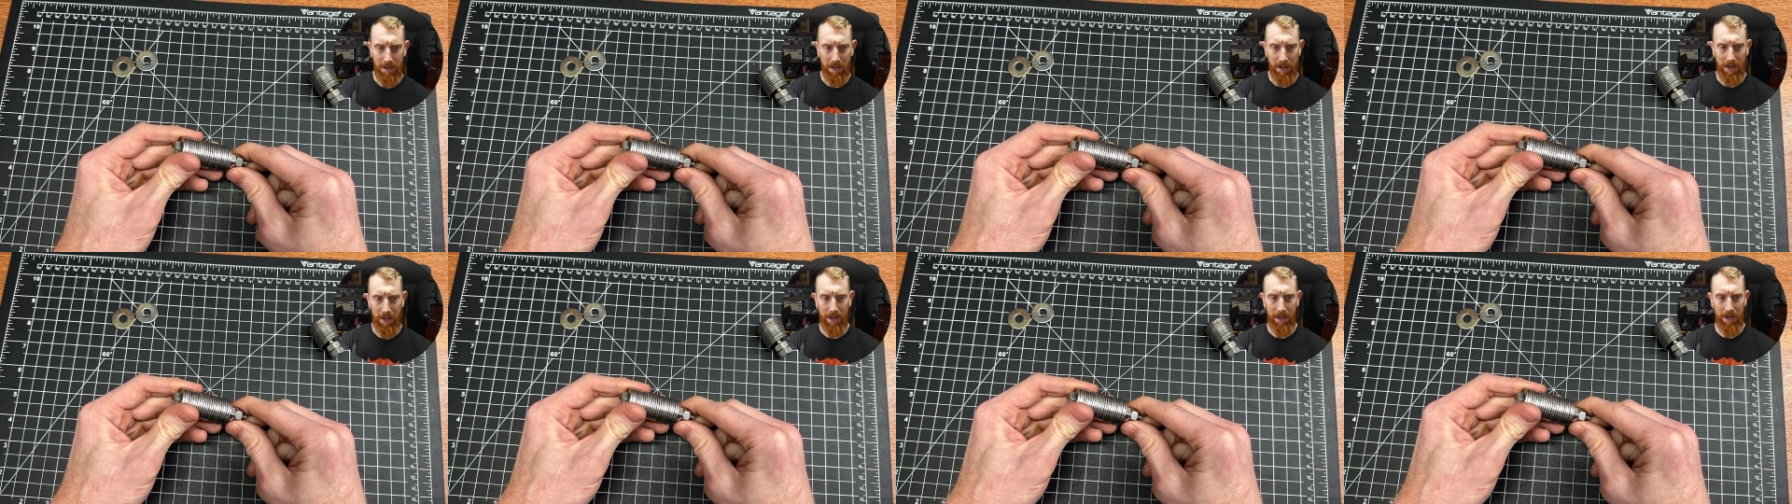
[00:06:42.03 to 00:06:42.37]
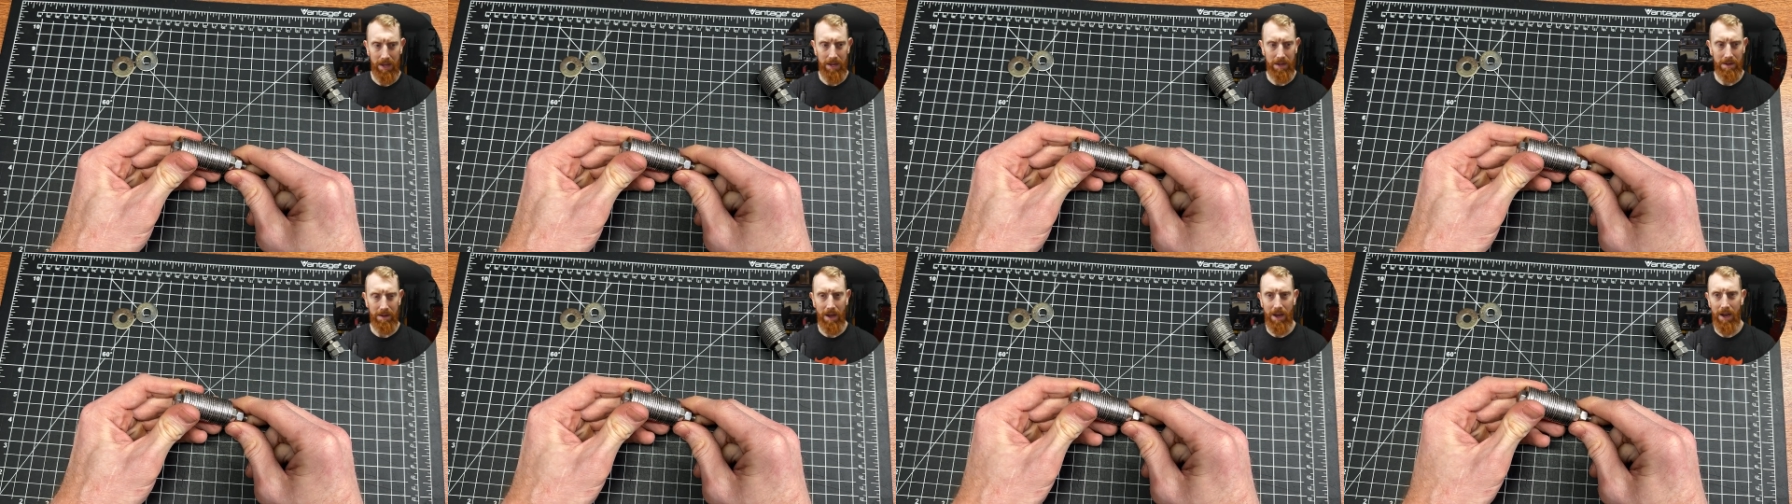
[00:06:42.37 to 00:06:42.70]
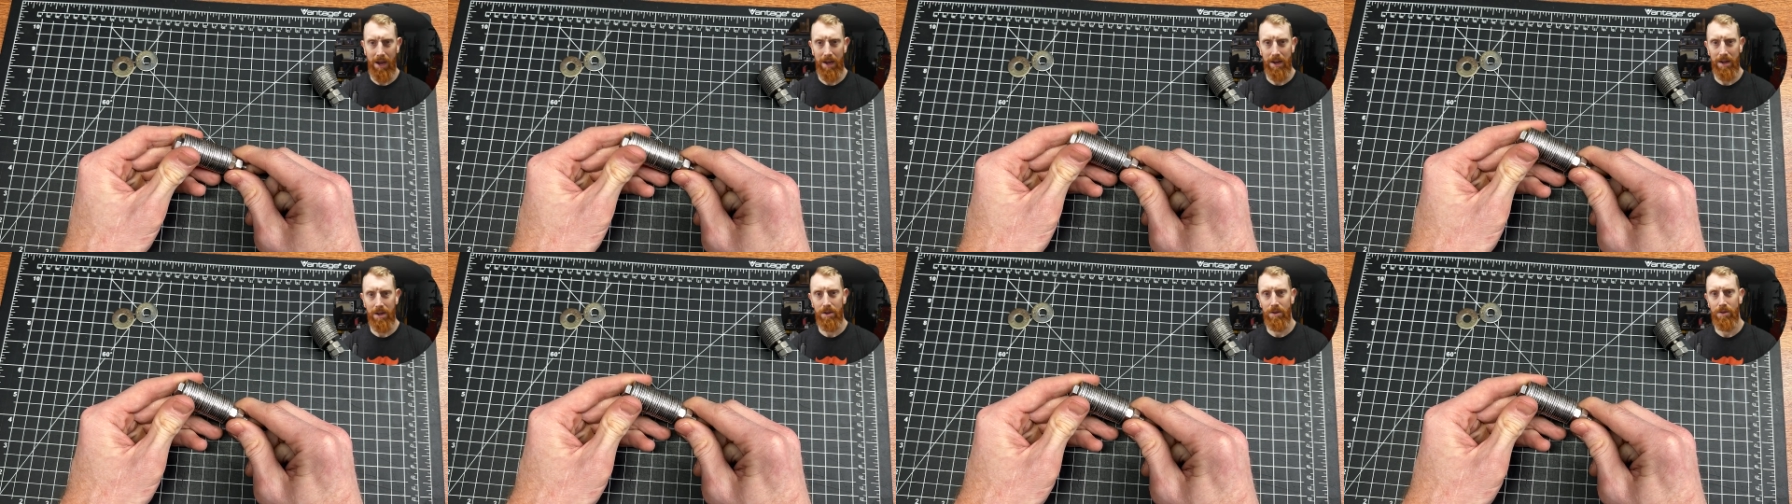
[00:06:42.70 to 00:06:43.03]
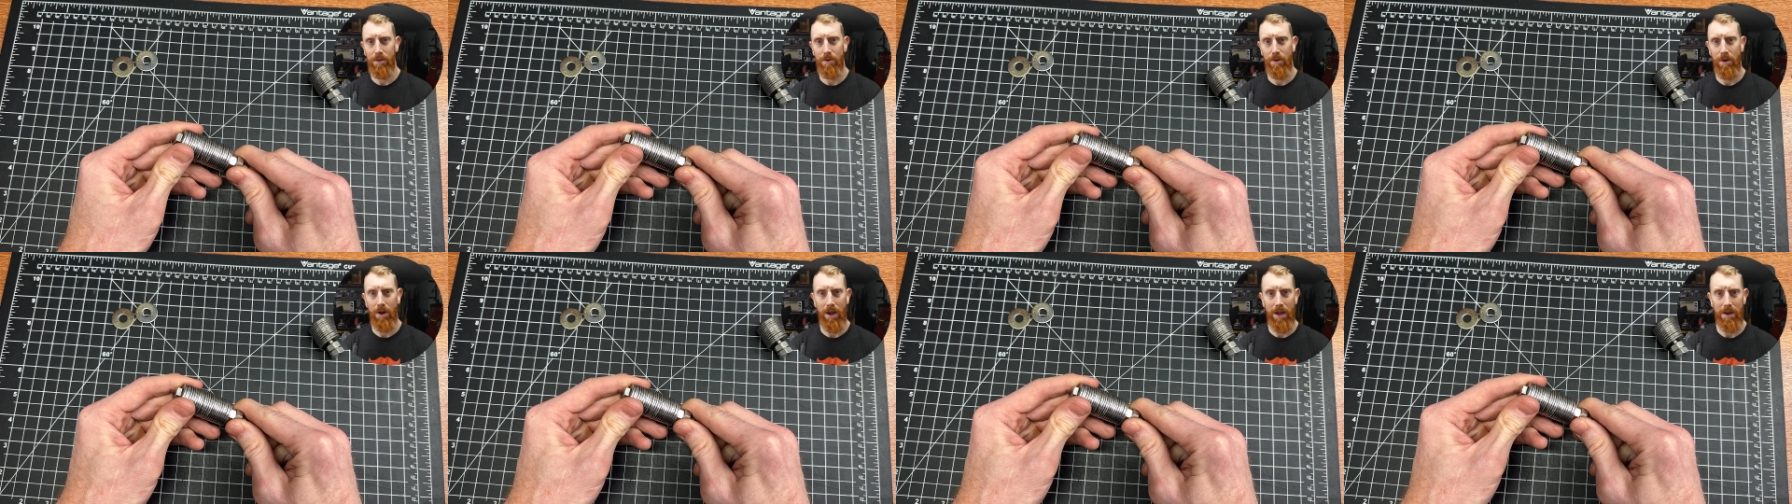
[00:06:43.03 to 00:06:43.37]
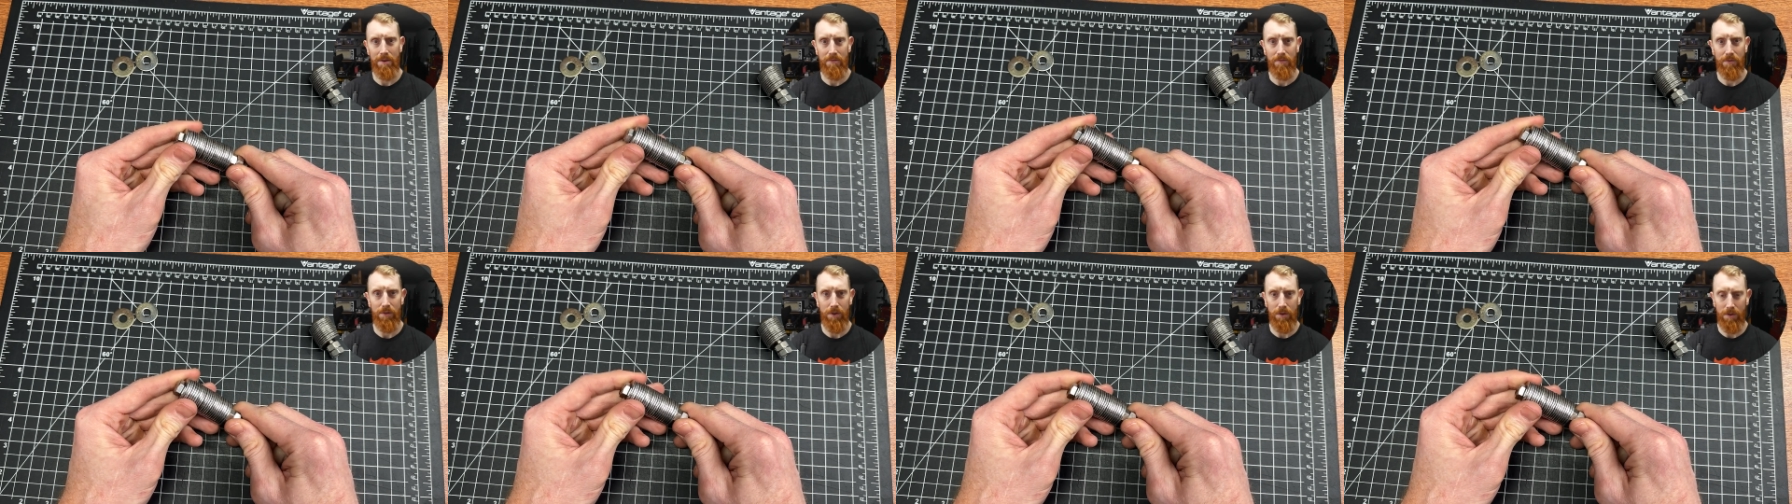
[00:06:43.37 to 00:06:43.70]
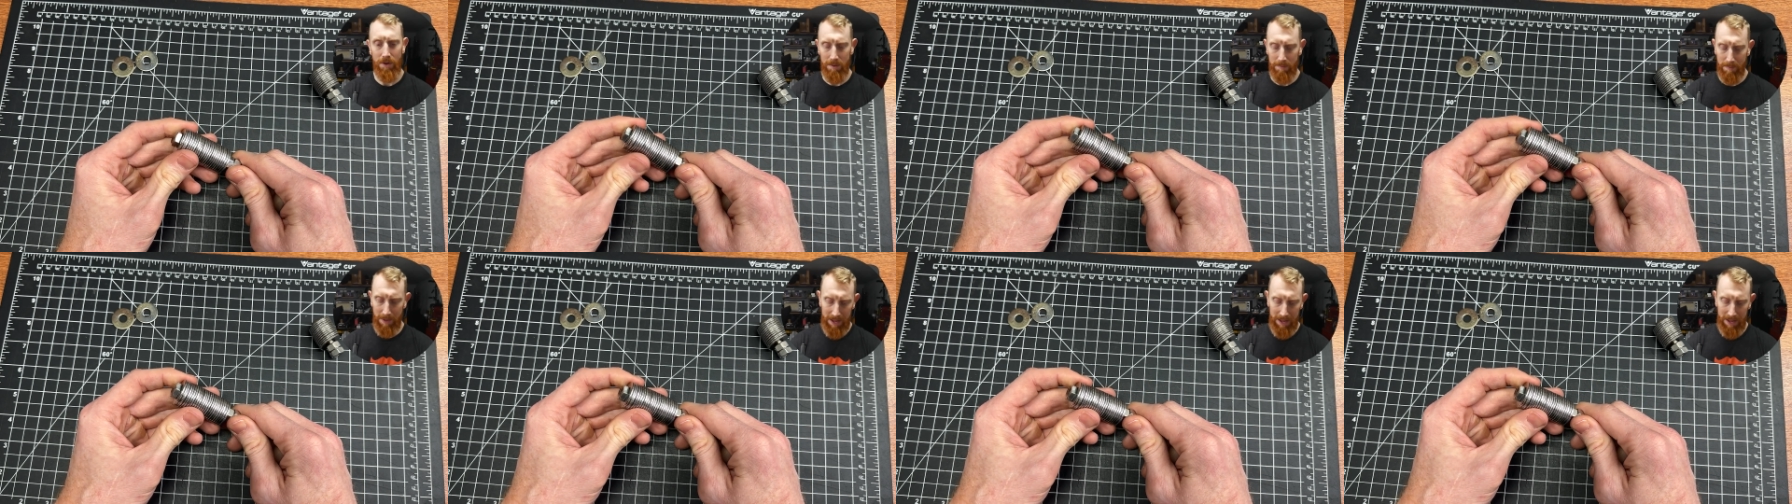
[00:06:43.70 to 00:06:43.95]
a high chloride fluid.